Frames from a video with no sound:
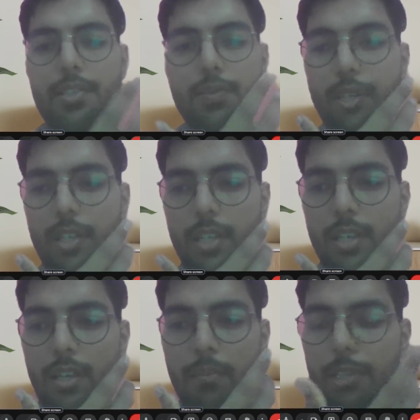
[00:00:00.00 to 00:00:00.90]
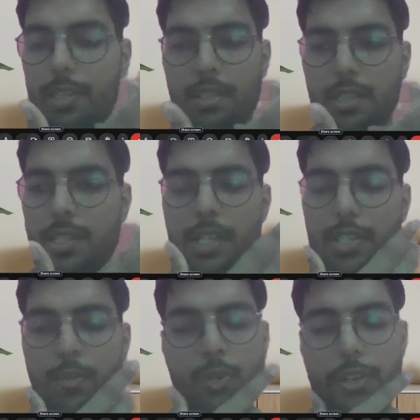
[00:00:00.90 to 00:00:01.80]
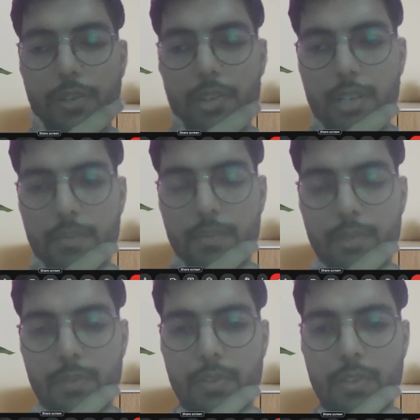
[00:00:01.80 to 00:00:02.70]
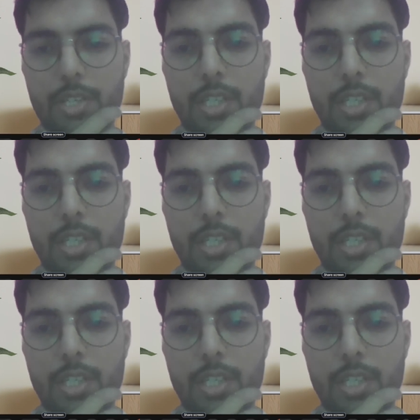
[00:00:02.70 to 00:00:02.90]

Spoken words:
so we means it is a custom module. Yeah,